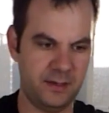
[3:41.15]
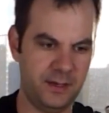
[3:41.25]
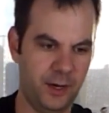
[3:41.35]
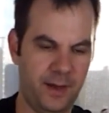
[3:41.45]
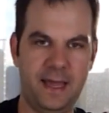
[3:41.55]

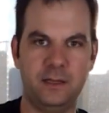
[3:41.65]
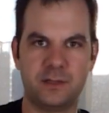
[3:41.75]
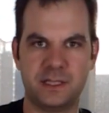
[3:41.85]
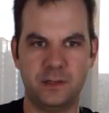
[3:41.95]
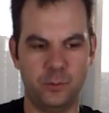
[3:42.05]
you know
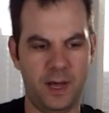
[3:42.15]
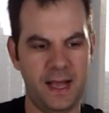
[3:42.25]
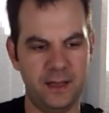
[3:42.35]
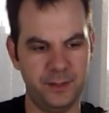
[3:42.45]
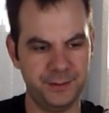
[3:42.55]
antlers in the
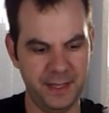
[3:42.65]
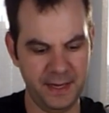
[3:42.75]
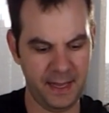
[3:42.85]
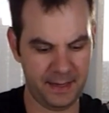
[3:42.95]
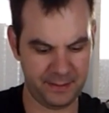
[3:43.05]
wild they
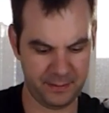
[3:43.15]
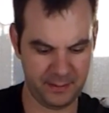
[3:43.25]
get